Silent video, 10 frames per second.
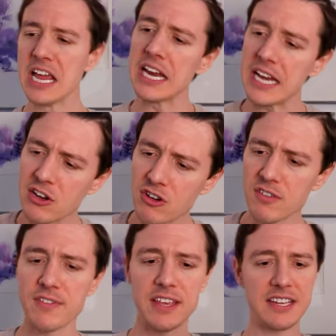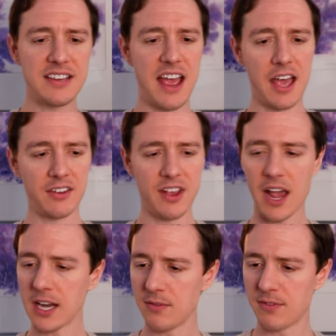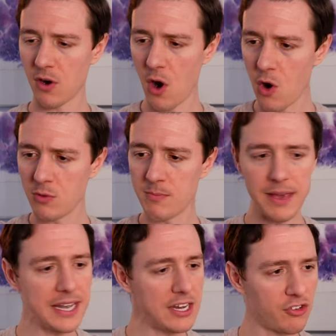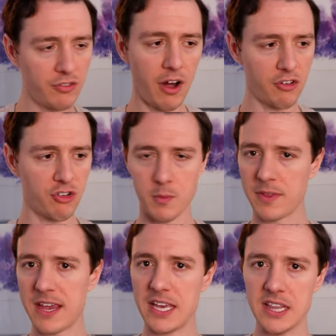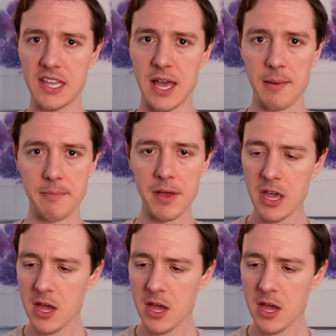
And each of these has kind of their own mini structure within them.